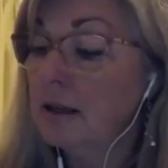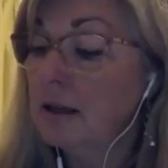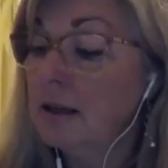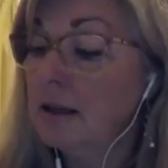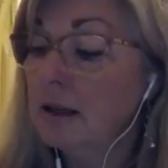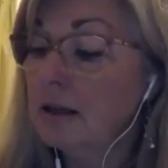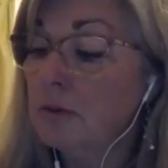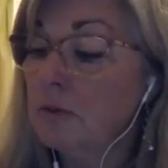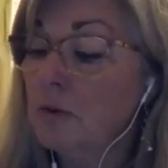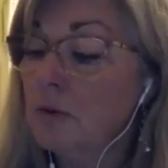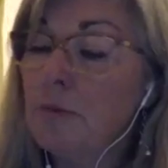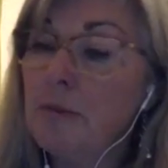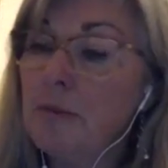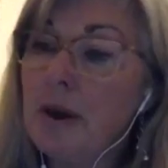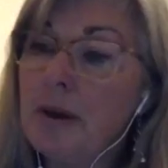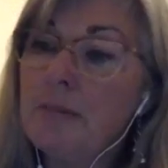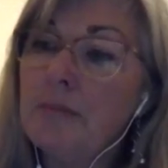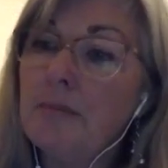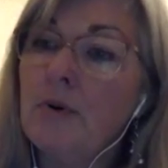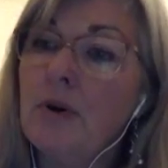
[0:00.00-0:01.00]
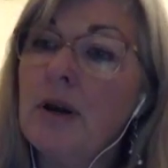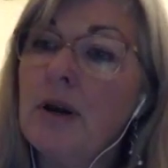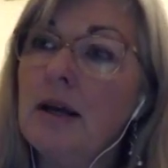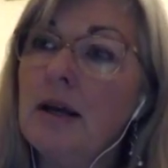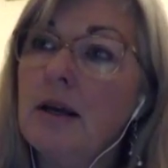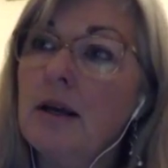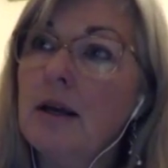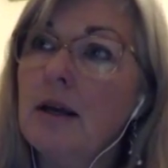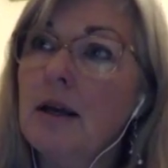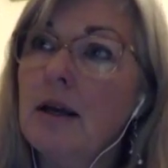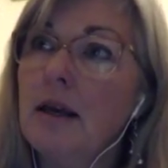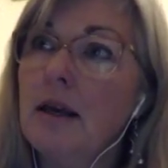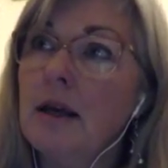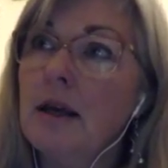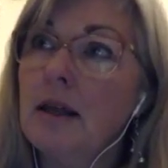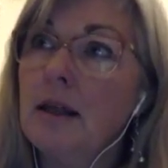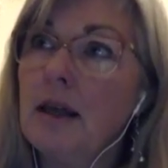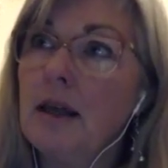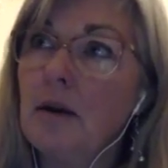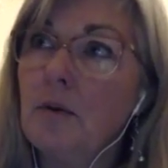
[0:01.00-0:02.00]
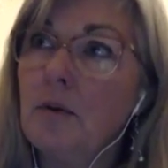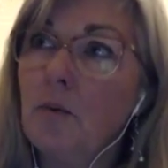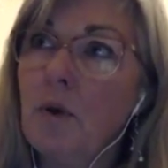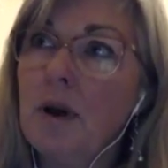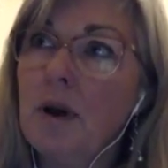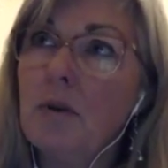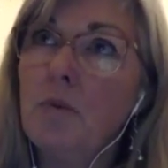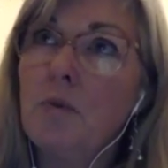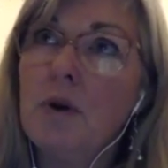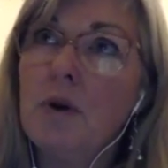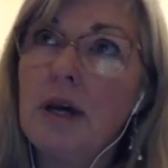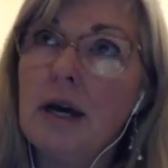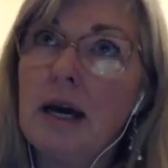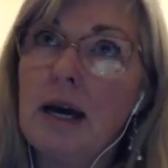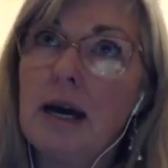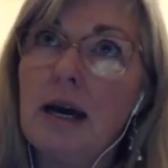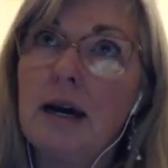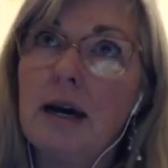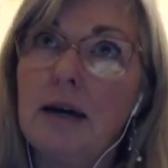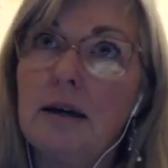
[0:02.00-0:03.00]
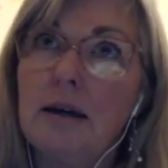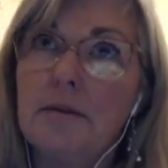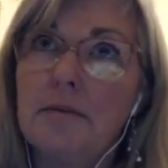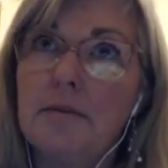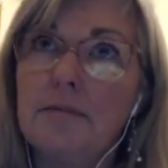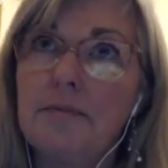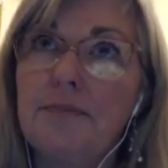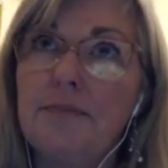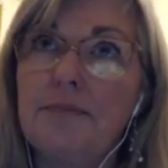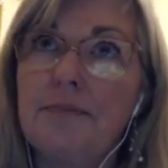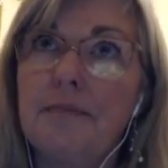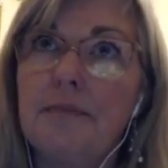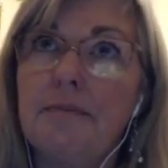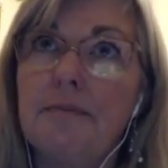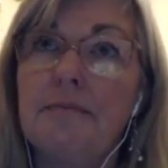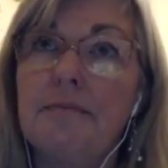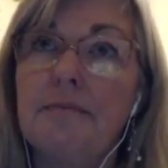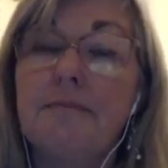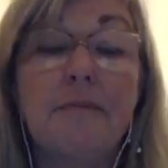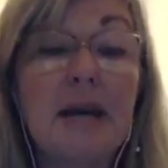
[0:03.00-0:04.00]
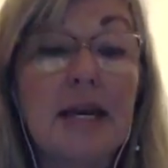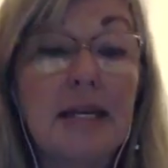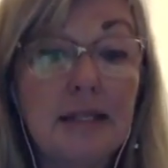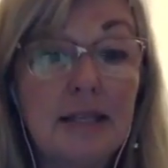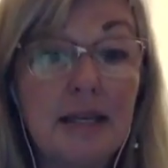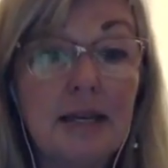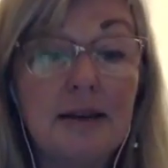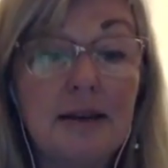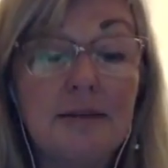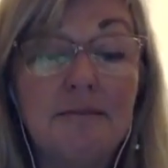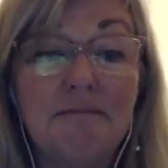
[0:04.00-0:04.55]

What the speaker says: it's remembering that when we are messy,